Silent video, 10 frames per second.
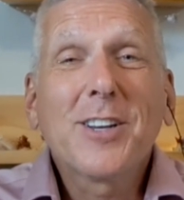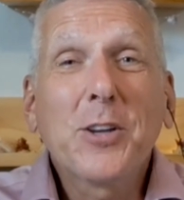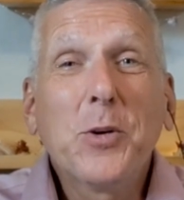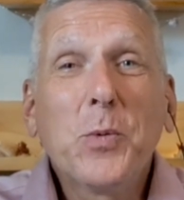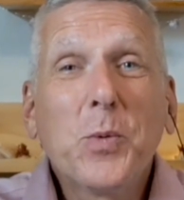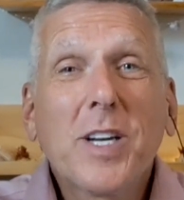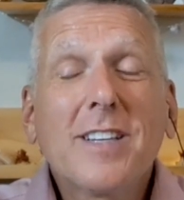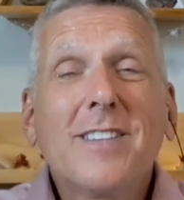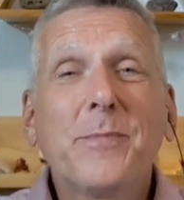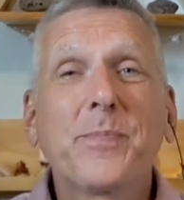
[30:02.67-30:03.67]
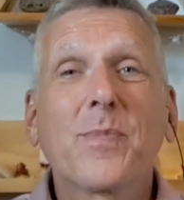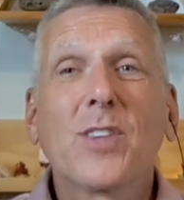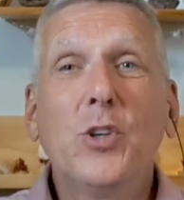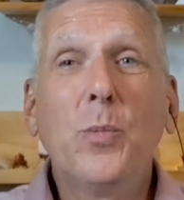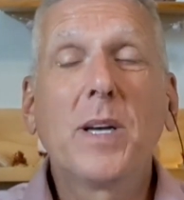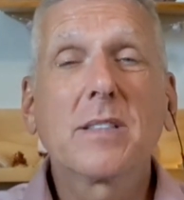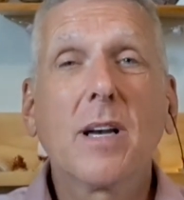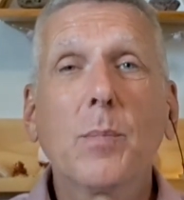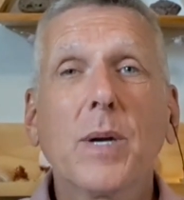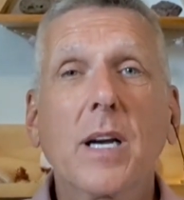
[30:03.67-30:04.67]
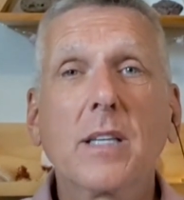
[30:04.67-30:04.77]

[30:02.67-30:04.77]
at you when you mess up.